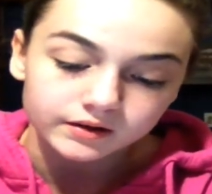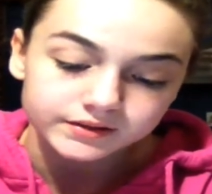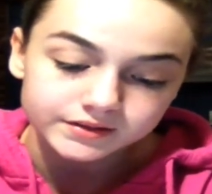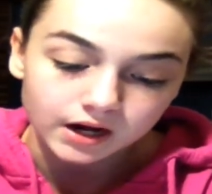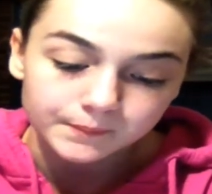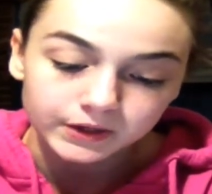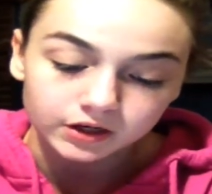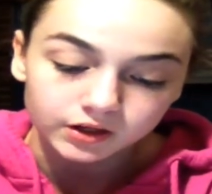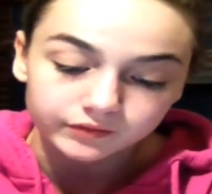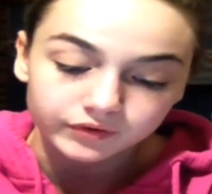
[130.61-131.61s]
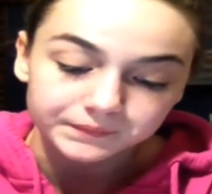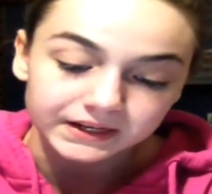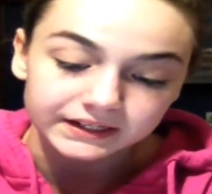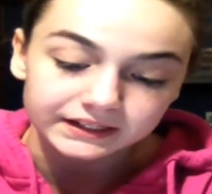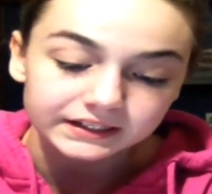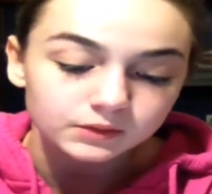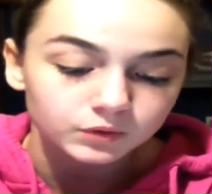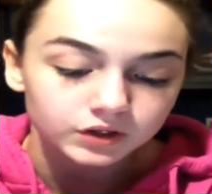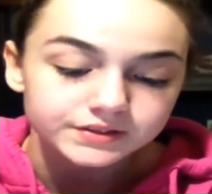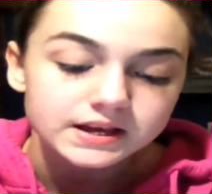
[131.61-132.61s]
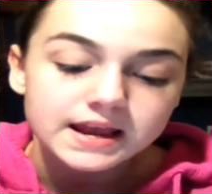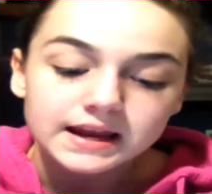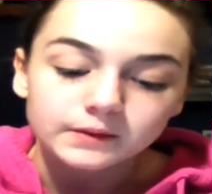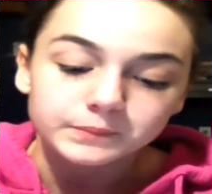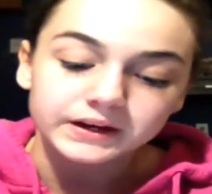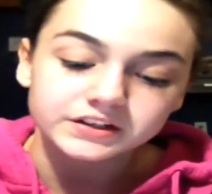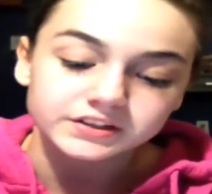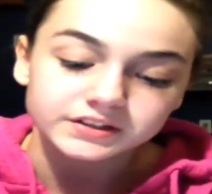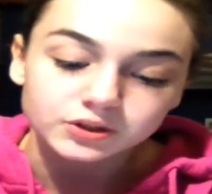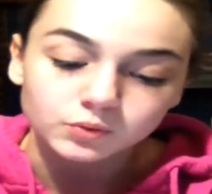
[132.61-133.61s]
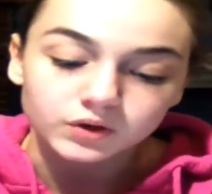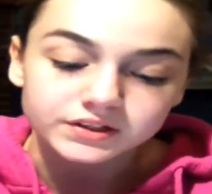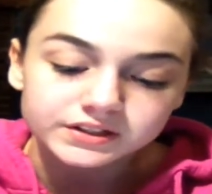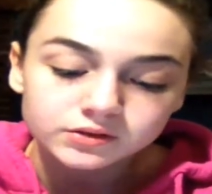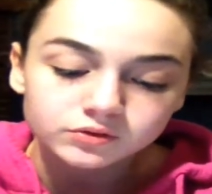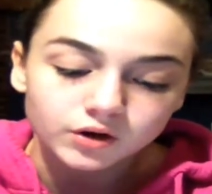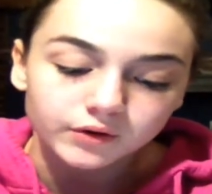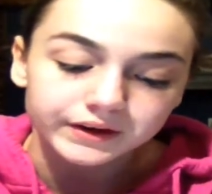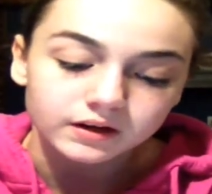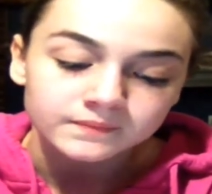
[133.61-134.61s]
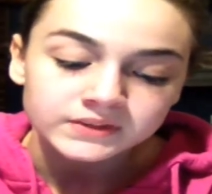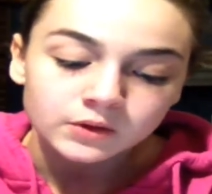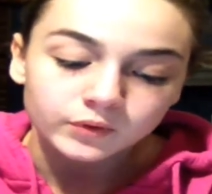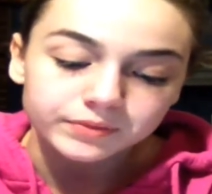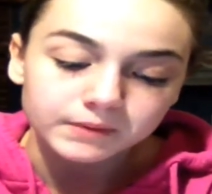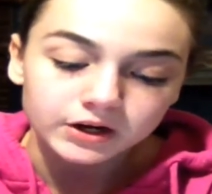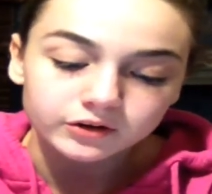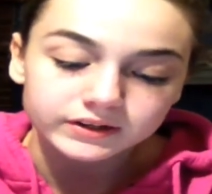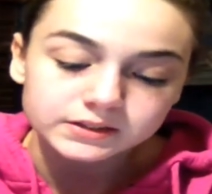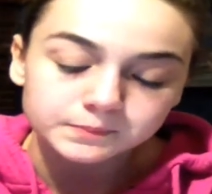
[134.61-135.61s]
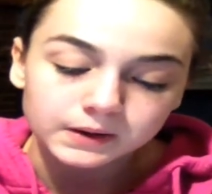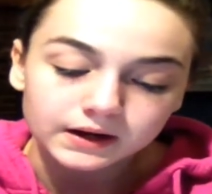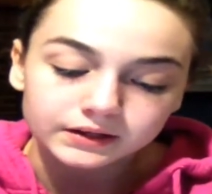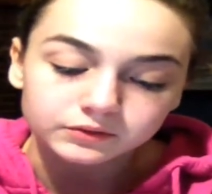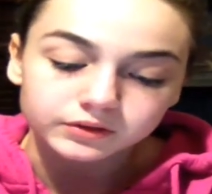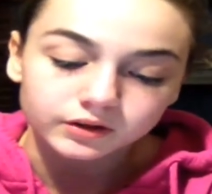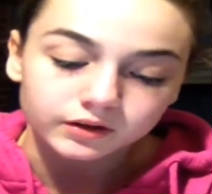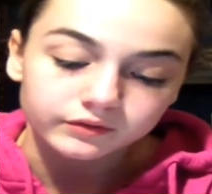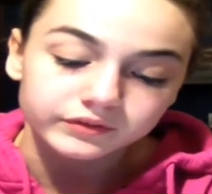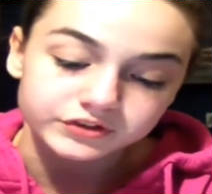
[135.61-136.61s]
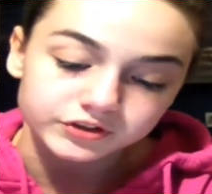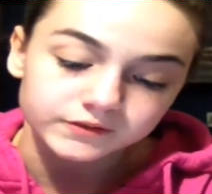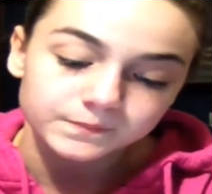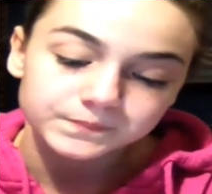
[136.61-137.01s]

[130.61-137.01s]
stop a curve from getting any worse in patients who are still growing with moderate spinal curvature.